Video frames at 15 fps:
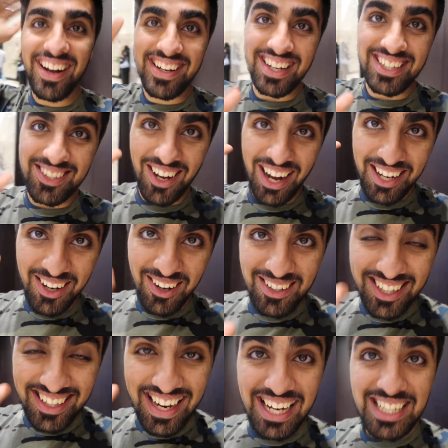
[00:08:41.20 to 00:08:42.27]
Okay, so I know
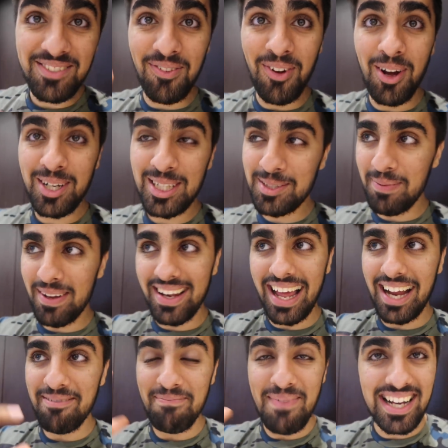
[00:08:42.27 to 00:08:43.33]
today's vlog has been
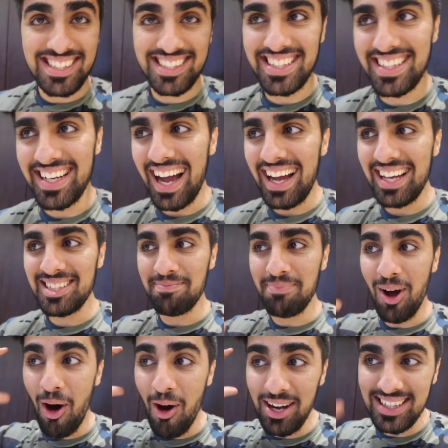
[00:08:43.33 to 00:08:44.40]
like messy guys,
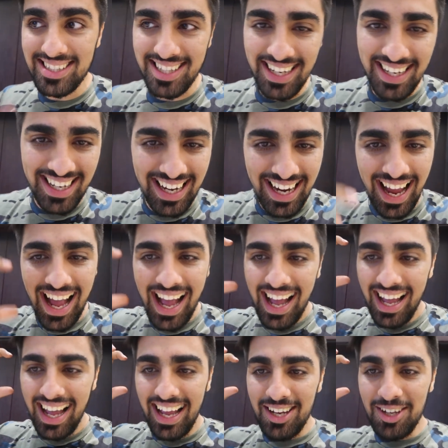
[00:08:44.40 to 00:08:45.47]
but honestly,
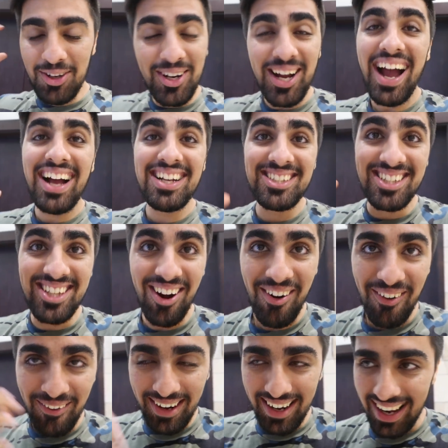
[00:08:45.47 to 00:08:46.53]
you guys
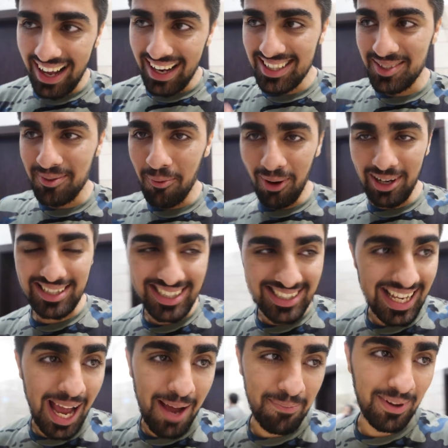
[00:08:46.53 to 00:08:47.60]
don't realize what
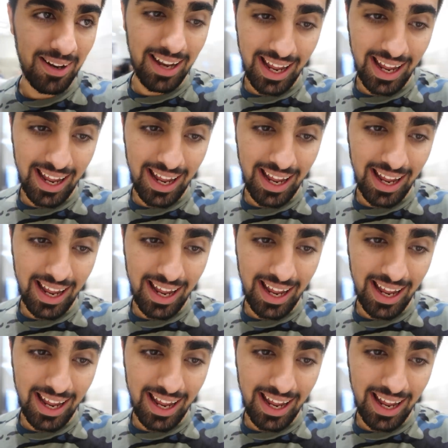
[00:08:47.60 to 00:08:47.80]
just happened.